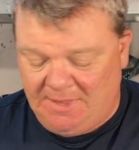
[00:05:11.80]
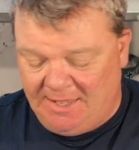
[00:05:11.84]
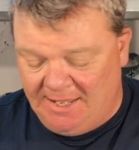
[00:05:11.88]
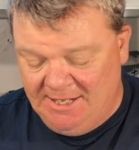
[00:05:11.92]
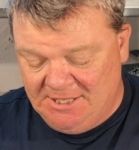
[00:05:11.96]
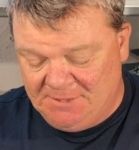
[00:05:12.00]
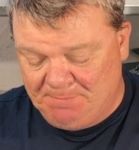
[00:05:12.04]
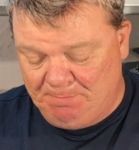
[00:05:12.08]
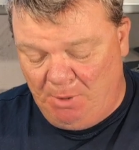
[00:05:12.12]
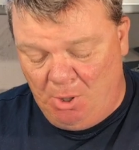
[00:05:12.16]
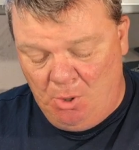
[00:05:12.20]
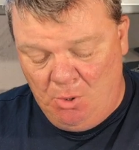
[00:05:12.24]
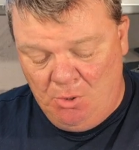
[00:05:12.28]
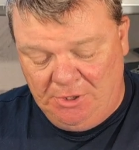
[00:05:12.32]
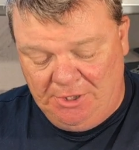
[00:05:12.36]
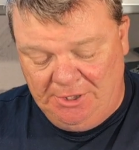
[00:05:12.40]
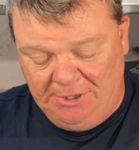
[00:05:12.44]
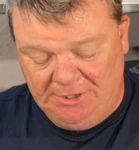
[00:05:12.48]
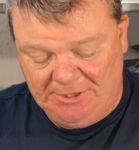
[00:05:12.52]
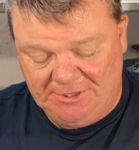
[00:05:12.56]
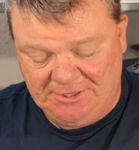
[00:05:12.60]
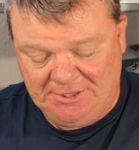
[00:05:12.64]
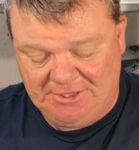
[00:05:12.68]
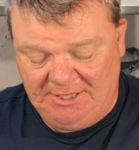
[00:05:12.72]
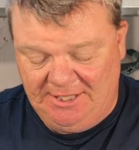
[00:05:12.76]
It's
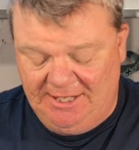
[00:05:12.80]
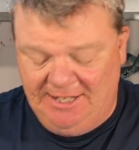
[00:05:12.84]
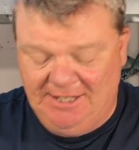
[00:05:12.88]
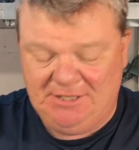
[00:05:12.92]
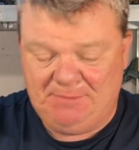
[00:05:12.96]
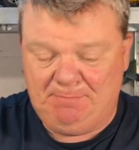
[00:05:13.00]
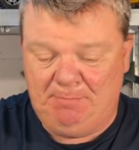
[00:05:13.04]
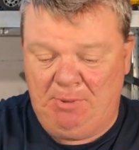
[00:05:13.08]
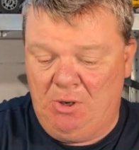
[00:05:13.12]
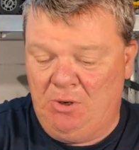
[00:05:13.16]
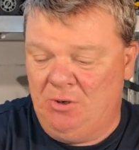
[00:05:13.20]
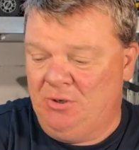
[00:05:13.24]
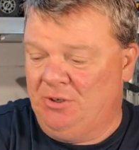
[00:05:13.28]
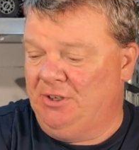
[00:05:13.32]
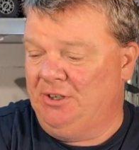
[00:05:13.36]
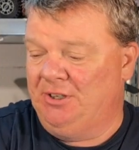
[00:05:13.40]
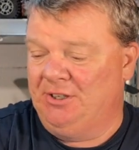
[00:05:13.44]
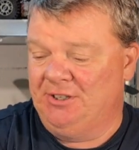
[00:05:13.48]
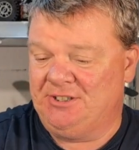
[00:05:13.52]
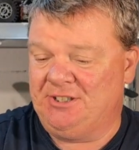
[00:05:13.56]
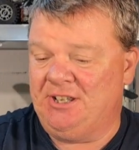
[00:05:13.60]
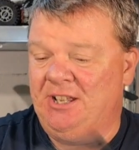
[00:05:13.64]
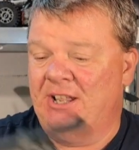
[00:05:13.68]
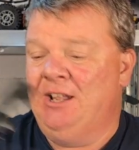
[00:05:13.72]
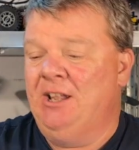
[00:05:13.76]
bonkers. It's
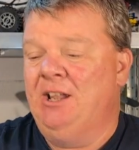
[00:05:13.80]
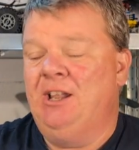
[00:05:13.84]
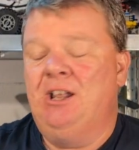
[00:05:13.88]
bonkers.